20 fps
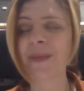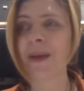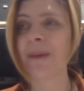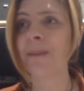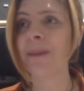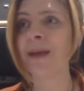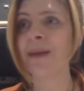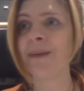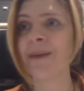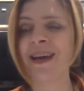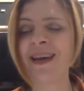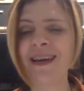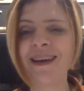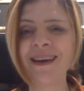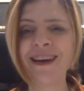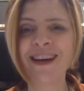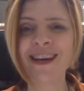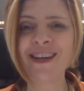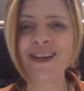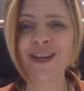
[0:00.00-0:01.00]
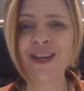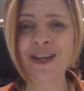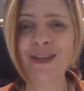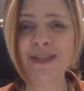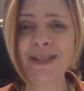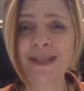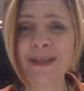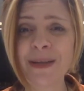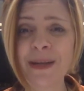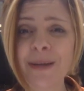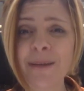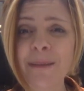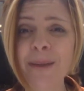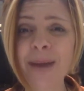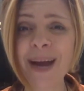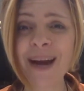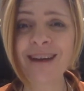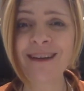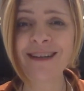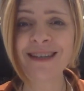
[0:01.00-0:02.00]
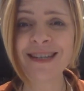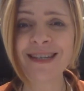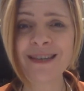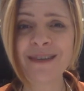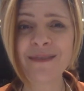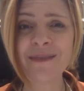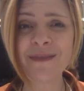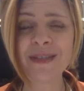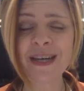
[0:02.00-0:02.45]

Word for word: maybe you know some comparative